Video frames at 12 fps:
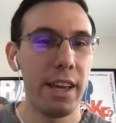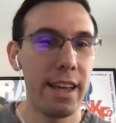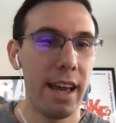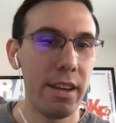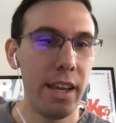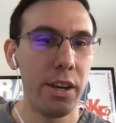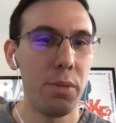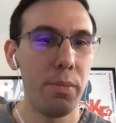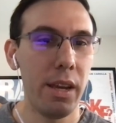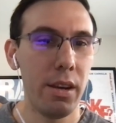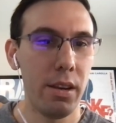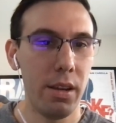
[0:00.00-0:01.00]
say Kendian, you
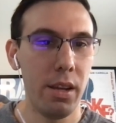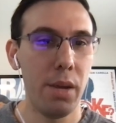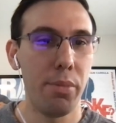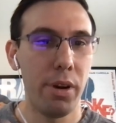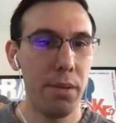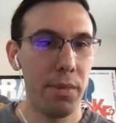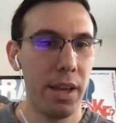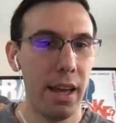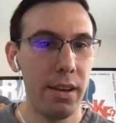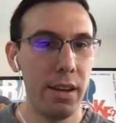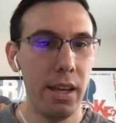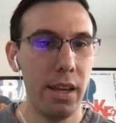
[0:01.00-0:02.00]
mean Ibram
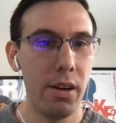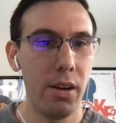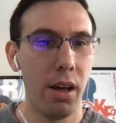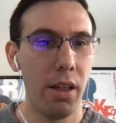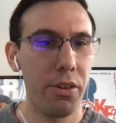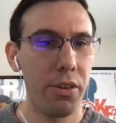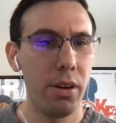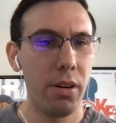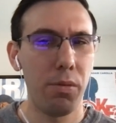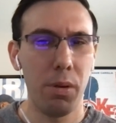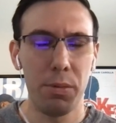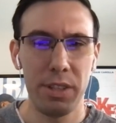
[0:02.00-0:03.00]
Kendi, author
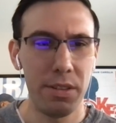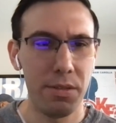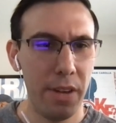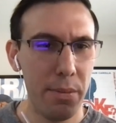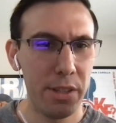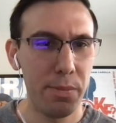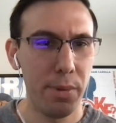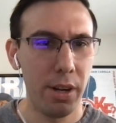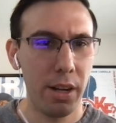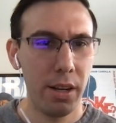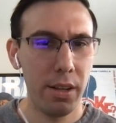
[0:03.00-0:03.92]
of what was his famous book?